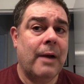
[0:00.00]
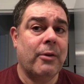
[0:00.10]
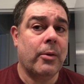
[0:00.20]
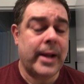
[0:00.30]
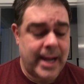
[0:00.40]
I've
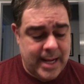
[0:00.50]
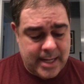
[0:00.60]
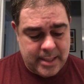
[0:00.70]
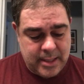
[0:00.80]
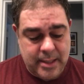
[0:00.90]
already
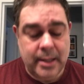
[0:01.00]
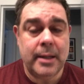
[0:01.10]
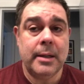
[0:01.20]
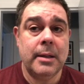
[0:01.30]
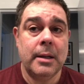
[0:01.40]
had
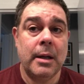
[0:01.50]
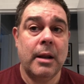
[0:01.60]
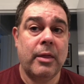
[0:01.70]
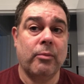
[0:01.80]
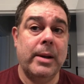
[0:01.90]

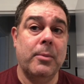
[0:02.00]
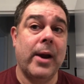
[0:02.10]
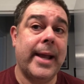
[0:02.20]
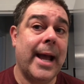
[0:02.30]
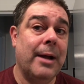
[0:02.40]
3
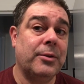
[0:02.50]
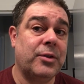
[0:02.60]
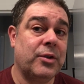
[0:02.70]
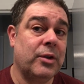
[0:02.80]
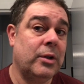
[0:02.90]

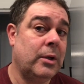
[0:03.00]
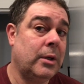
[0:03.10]
breakouts